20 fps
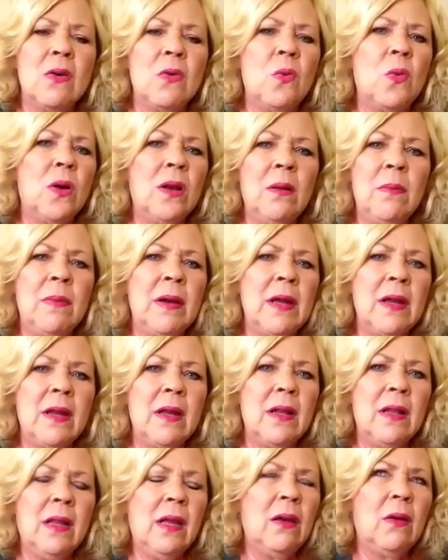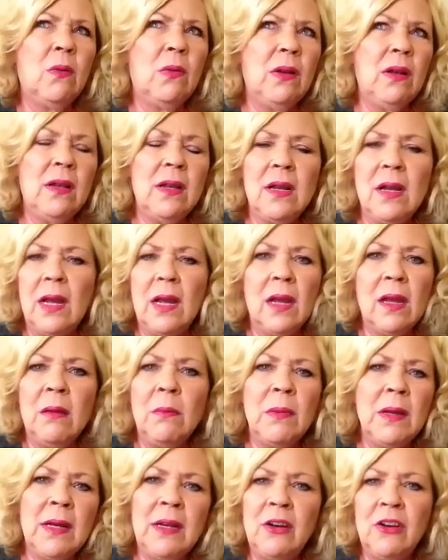what am I, like, what did I
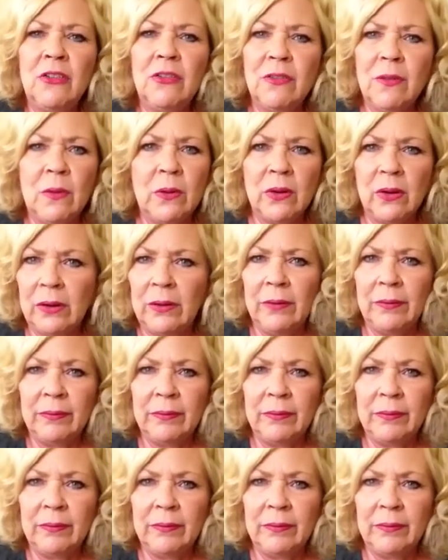come in here for?